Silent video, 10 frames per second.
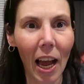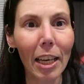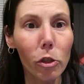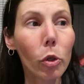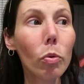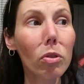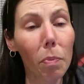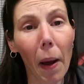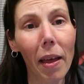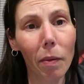I choose to
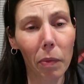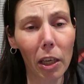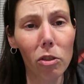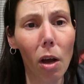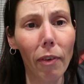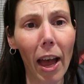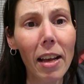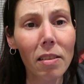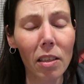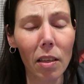buy them things off of
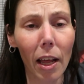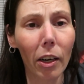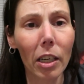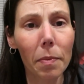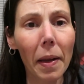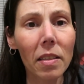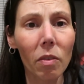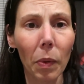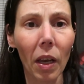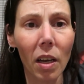SD that are
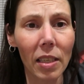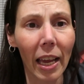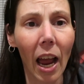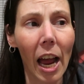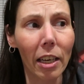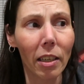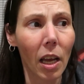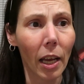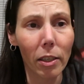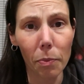expensive because
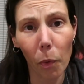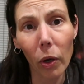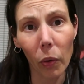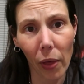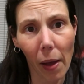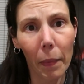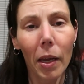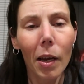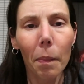I spoil them.